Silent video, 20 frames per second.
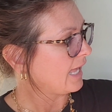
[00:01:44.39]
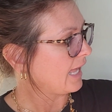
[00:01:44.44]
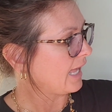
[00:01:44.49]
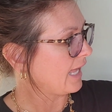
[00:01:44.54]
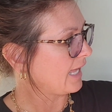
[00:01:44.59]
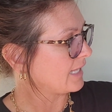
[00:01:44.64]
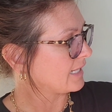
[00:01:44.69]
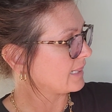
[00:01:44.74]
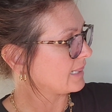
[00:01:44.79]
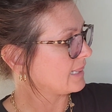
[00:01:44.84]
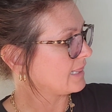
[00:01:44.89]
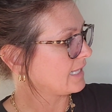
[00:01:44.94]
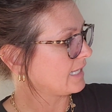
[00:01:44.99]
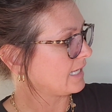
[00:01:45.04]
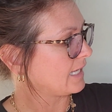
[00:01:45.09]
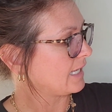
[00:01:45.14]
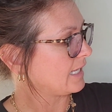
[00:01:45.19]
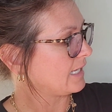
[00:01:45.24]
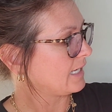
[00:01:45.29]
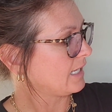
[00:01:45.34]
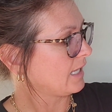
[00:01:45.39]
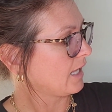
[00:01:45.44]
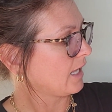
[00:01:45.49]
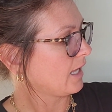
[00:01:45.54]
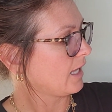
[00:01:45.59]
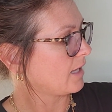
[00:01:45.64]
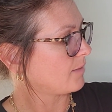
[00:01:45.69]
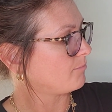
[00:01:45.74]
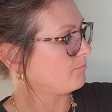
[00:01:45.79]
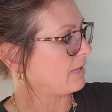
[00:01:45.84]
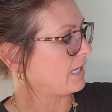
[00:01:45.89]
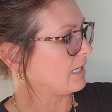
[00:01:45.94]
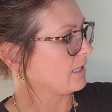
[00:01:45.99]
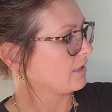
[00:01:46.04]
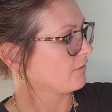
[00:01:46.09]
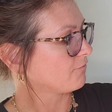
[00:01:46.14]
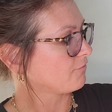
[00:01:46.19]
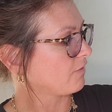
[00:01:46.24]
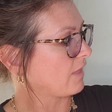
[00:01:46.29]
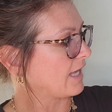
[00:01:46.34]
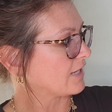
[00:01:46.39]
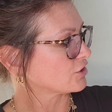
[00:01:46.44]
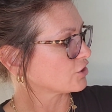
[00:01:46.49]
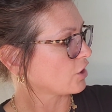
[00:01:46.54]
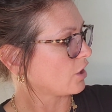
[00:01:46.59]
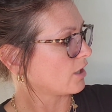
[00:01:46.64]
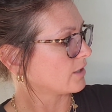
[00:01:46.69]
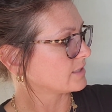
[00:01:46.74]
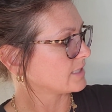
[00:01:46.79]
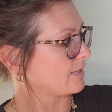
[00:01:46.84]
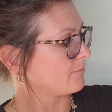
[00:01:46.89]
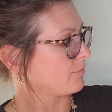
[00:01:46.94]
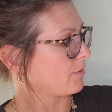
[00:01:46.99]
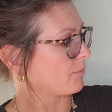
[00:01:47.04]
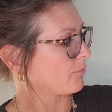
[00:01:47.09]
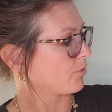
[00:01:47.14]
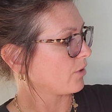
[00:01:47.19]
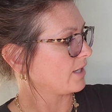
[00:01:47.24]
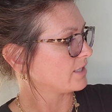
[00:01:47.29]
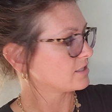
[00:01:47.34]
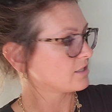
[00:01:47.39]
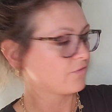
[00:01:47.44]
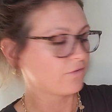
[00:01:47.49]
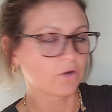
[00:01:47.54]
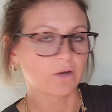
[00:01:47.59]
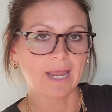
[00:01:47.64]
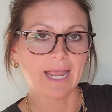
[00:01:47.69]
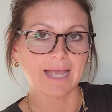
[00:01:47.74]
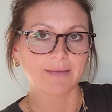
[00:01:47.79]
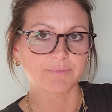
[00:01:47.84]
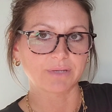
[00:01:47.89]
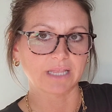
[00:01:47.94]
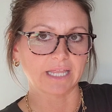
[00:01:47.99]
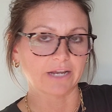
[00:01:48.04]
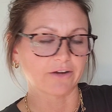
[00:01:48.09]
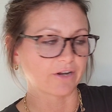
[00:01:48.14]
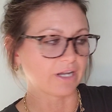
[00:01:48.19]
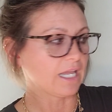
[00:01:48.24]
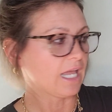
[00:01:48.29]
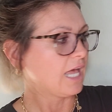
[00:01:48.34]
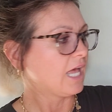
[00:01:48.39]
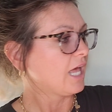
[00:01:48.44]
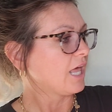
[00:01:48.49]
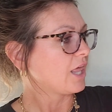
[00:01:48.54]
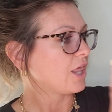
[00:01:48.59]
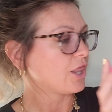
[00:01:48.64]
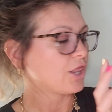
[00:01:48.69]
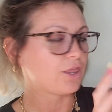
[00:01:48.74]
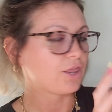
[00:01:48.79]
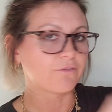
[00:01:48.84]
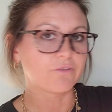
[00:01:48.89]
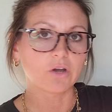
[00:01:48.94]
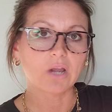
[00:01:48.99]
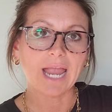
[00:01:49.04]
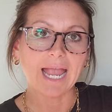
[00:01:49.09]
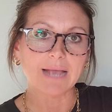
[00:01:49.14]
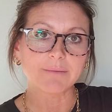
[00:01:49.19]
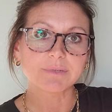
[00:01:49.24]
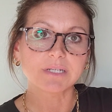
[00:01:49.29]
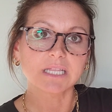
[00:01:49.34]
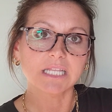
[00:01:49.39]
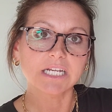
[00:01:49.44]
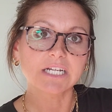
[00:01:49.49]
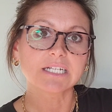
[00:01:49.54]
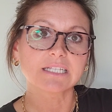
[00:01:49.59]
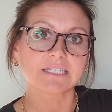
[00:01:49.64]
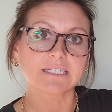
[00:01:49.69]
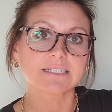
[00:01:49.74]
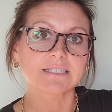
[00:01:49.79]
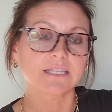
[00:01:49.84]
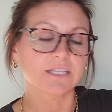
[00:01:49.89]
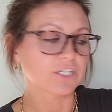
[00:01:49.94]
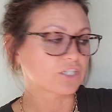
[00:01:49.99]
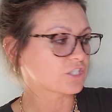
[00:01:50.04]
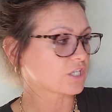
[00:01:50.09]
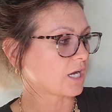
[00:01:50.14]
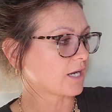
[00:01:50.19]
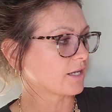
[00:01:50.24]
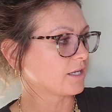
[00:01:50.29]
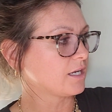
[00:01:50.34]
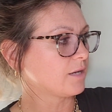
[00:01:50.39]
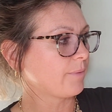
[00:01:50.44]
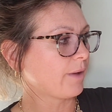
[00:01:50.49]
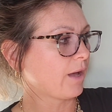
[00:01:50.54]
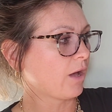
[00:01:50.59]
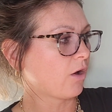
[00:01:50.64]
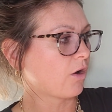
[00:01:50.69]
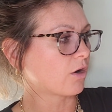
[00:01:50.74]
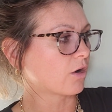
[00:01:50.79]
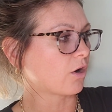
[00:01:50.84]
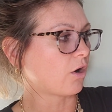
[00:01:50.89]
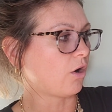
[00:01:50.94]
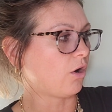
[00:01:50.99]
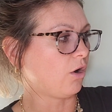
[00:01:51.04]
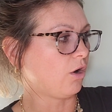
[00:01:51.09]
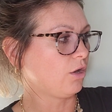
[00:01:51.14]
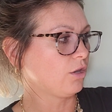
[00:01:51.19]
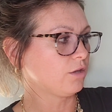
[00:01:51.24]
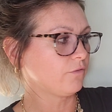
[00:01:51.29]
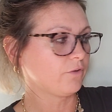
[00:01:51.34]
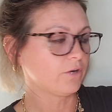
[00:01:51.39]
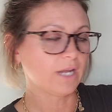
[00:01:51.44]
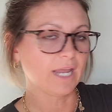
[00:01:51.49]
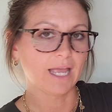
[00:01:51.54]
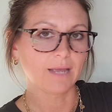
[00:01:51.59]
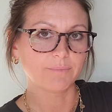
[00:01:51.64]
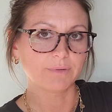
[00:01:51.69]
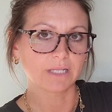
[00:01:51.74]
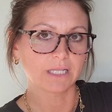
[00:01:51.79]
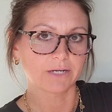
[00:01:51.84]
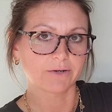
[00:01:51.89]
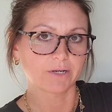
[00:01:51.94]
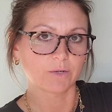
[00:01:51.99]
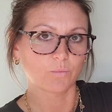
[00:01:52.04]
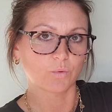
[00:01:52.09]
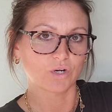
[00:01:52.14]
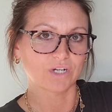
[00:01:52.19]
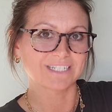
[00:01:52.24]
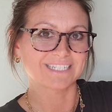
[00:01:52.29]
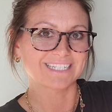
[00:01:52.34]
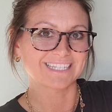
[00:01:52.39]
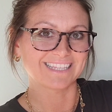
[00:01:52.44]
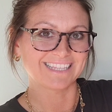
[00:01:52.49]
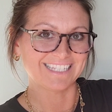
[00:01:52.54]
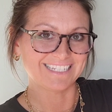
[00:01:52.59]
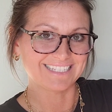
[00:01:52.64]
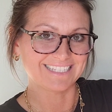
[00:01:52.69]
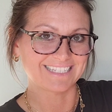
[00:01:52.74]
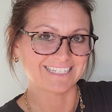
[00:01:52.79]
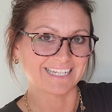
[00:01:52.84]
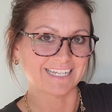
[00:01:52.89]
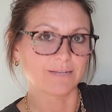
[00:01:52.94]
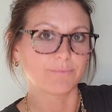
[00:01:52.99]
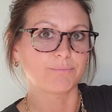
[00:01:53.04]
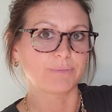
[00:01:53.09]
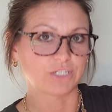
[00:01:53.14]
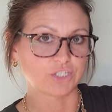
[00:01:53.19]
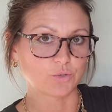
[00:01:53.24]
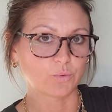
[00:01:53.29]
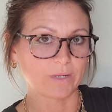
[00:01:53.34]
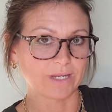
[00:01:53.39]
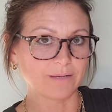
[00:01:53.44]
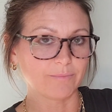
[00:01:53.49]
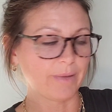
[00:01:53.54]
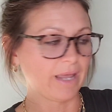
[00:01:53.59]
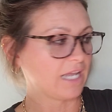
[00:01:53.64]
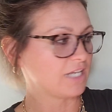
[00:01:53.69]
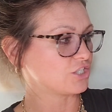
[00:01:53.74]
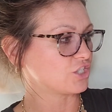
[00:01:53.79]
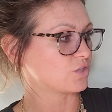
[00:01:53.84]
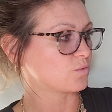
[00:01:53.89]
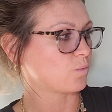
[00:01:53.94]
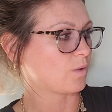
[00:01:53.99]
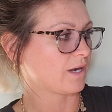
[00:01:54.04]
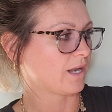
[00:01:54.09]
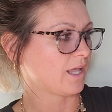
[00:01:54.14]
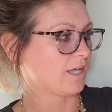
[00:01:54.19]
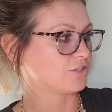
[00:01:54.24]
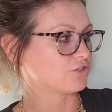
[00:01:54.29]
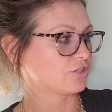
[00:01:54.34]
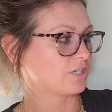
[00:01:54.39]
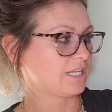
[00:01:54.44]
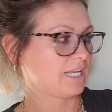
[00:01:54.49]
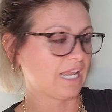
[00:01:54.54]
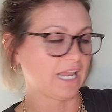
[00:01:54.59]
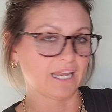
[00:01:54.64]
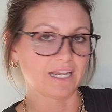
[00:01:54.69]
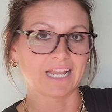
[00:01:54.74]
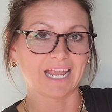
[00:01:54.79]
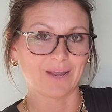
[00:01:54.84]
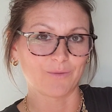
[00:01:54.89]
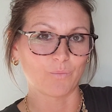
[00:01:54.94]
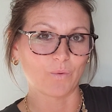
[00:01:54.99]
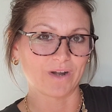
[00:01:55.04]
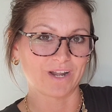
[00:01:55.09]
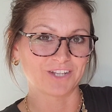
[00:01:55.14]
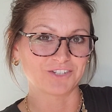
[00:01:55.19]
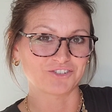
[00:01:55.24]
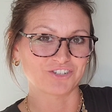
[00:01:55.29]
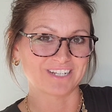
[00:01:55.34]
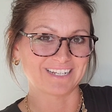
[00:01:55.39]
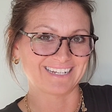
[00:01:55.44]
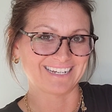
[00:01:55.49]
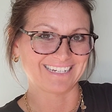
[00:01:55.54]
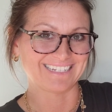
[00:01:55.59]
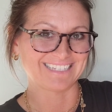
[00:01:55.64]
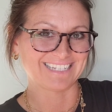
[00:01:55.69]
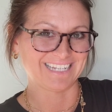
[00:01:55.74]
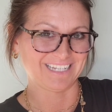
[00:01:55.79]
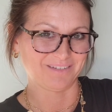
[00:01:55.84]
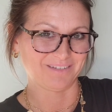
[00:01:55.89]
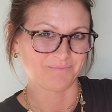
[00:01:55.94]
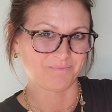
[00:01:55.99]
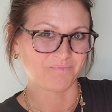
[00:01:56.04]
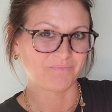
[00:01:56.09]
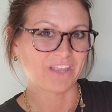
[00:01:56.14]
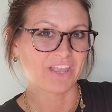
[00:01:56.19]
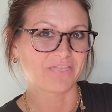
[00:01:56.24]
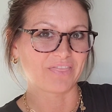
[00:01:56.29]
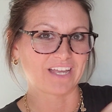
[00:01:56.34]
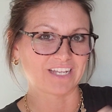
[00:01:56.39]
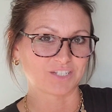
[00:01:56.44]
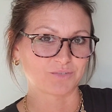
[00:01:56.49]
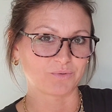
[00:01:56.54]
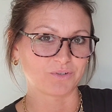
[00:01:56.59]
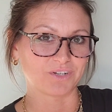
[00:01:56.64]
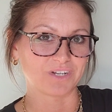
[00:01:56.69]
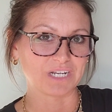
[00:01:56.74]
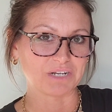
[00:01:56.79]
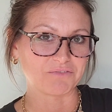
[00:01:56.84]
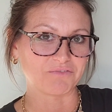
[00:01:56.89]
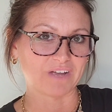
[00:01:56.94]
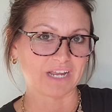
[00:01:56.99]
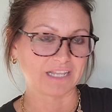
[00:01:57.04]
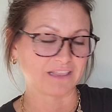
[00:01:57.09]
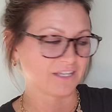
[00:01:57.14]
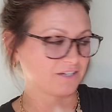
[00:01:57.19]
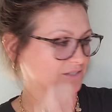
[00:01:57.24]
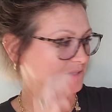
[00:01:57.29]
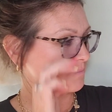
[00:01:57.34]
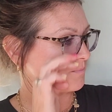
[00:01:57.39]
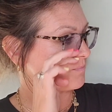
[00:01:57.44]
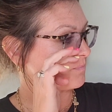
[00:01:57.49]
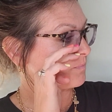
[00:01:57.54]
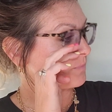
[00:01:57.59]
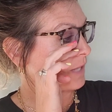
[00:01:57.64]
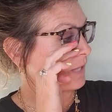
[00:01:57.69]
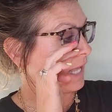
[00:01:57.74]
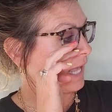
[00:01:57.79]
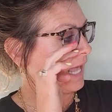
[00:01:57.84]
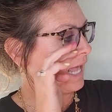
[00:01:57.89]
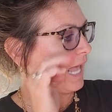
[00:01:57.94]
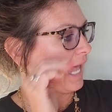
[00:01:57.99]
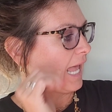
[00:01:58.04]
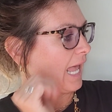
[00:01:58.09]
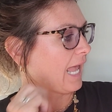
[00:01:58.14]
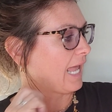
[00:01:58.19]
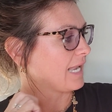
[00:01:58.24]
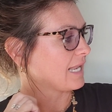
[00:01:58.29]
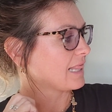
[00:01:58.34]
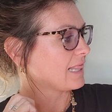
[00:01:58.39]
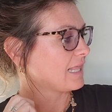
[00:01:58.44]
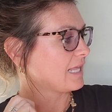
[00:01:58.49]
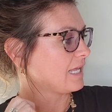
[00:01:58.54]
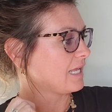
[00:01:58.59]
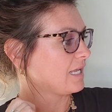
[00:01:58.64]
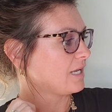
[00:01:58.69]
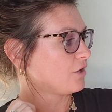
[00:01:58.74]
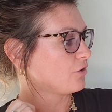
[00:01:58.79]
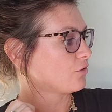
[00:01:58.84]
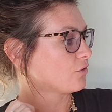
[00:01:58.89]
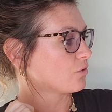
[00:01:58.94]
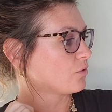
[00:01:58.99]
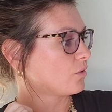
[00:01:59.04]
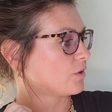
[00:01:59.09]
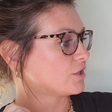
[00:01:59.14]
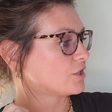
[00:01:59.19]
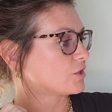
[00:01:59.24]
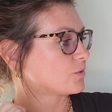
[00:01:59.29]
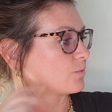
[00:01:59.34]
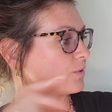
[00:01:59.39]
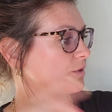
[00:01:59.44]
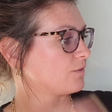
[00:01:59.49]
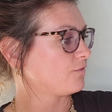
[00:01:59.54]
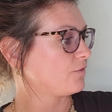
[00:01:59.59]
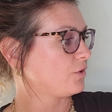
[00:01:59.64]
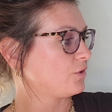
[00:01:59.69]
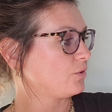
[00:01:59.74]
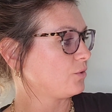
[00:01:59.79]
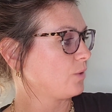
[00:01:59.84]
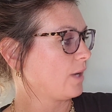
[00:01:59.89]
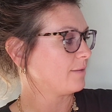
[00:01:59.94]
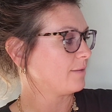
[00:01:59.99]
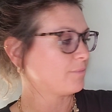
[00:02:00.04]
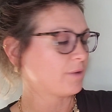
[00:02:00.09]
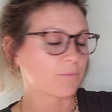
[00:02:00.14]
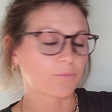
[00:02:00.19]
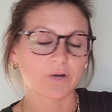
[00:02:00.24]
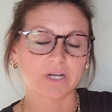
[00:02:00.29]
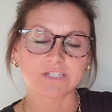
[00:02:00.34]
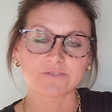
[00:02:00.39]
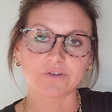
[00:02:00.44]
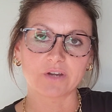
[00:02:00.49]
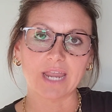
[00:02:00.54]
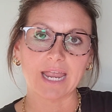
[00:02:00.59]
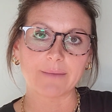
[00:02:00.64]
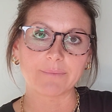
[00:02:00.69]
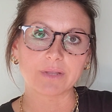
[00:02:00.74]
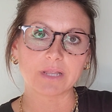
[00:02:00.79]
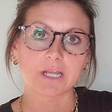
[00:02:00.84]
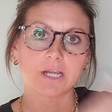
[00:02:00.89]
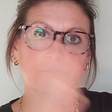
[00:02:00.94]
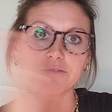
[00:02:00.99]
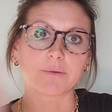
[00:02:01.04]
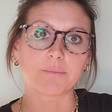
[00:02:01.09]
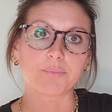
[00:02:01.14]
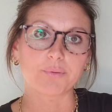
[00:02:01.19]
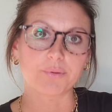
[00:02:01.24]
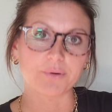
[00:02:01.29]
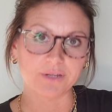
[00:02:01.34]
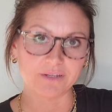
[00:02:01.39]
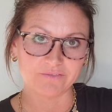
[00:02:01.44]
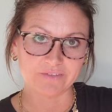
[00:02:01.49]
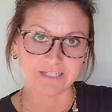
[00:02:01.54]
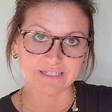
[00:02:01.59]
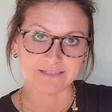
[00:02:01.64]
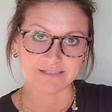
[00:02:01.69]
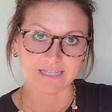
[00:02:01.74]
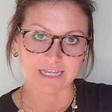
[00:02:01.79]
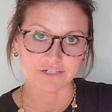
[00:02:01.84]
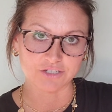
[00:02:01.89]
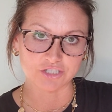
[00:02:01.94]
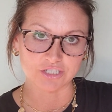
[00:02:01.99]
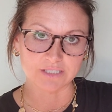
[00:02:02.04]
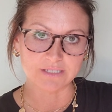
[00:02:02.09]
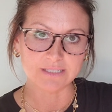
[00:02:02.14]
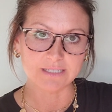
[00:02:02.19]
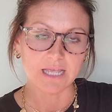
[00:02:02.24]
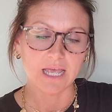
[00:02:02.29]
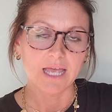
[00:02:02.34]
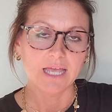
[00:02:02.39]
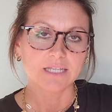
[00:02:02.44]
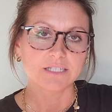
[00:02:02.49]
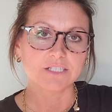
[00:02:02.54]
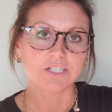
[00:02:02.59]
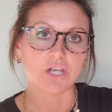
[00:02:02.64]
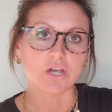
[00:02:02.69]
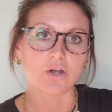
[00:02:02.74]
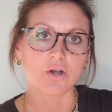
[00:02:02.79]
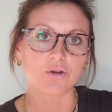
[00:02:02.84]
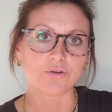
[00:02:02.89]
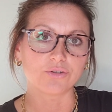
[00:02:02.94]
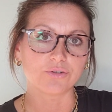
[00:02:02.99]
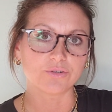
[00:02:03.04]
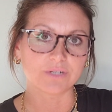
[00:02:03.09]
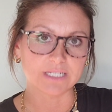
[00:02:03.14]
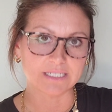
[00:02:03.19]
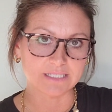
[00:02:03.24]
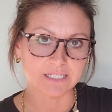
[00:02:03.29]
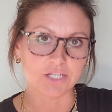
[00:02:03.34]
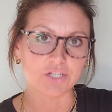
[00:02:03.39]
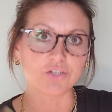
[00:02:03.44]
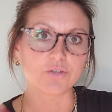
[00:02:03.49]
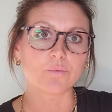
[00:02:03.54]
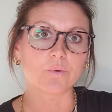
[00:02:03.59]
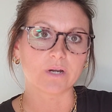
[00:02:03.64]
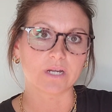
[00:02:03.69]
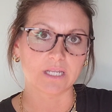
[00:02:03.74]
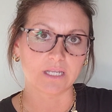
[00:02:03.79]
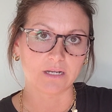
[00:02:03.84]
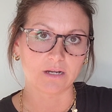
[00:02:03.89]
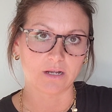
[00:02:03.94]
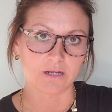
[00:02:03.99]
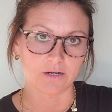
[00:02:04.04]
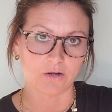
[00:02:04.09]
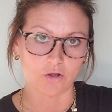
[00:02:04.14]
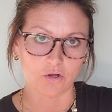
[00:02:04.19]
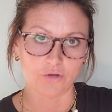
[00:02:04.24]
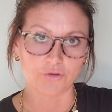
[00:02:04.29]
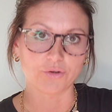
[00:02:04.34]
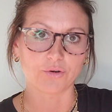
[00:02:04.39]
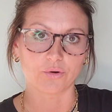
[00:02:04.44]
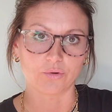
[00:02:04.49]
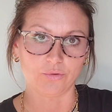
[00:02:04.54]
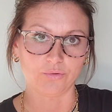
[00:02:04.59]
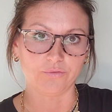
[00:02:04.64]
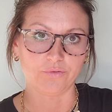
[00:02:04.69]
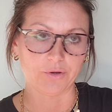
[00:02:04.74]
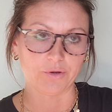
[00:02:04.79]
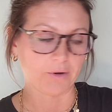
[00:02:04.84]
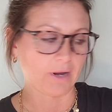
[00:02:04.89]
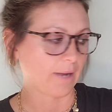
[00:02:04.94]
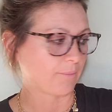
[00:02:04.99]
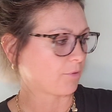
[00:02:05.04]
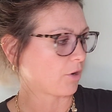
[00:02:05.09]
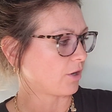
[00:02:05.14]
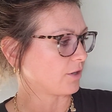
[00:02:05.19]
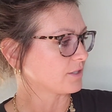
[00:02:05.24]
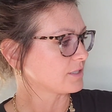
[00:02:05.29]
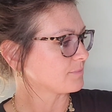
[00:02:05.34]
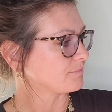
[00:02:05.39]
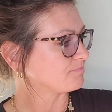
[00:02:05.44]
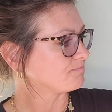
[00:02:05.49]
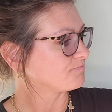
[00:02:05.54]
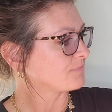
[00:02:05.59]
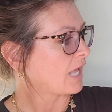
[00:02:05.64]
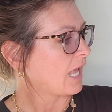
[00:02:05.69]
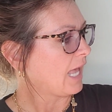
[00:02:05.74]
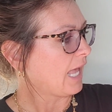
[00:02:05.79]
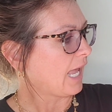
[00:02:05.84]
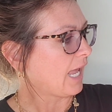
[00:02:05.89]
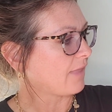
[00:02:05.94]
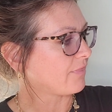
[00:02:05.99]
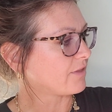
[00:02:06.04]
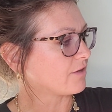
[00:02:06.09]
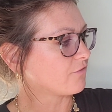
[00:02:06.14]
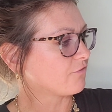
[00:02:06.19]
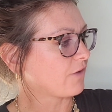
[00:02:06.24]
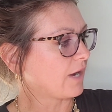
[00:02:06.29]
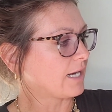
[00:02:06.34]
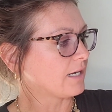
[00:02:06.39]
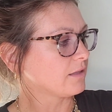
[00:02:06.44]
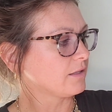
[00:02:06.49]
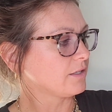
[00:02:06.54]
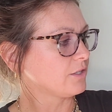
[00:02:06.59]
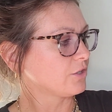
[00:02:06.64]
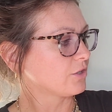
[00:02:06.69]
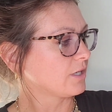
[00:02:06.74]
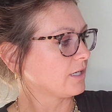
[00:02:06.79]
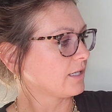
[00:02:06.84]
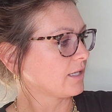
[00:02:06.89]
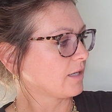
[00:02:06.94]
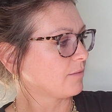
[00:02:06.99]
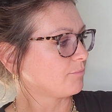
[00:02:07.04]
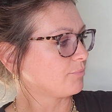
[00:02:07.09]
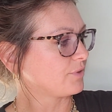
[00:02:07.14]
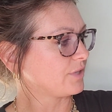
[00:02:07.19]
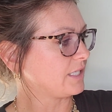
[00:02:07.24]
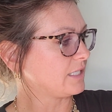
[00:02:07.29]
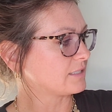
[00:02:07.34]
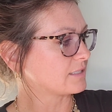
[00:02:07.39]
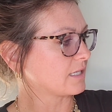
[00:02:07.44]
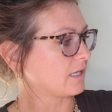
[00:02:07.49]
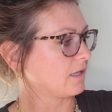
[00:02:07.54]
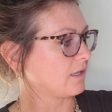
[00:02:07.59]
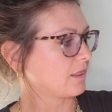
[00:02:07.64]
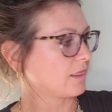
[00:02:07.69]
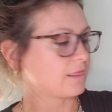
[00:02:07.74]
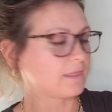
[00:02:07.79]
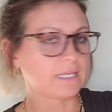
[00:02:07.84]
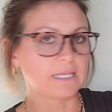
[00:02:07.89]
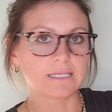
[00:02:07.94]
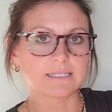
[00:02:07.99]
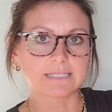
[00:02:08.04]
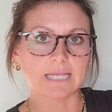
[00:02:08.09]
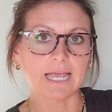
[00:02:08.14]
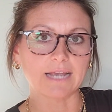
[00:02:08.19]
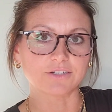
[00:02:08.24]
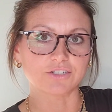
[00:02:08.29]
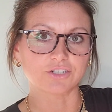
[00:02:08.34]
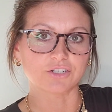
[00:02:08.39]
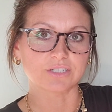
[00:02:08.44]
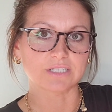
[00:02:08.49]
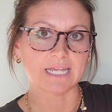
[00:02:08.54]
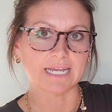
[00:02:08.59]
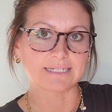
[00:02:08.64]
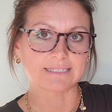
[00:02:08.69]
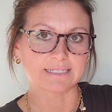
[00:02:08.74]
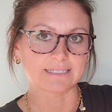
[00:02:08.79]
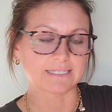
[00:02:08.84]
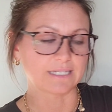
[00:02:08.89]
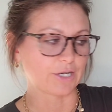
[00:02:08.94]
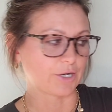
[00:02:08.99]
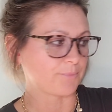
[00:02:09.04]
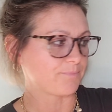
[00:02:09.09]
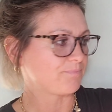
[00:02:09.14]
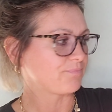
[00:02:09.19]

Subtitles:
And then make flashcards and memorize the vocabulary. The vocabulary list that they're talking about are all the vocabulary words listed between pages 108 and 119. That's where you're going to find those. And then you're going to review memorize vocabulary from previous sessions. So you'll continue working on all your old vocab cards. And then finally, you're going to complete these exercises here.